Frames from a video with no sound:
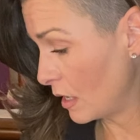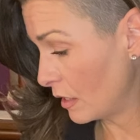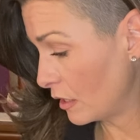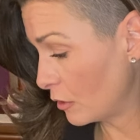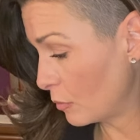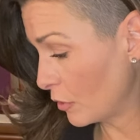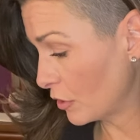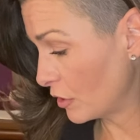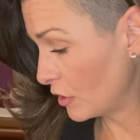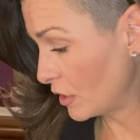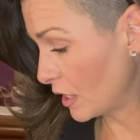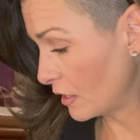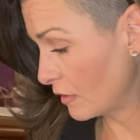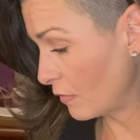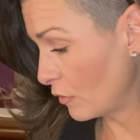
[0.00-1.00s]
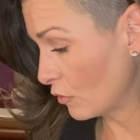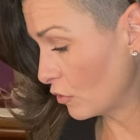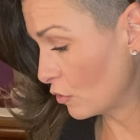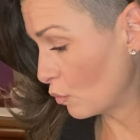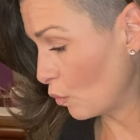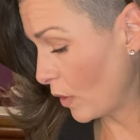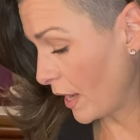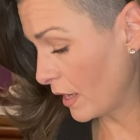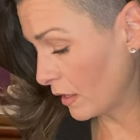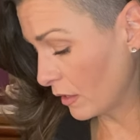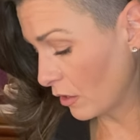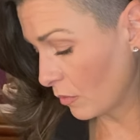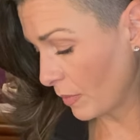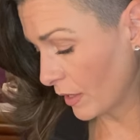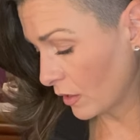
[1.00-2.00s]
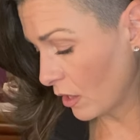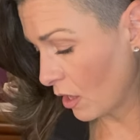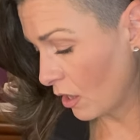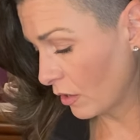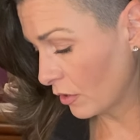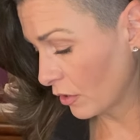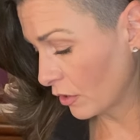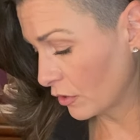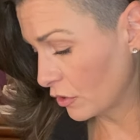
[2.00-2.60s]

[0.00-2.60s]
This person says, if you'll just wait a little bit longer,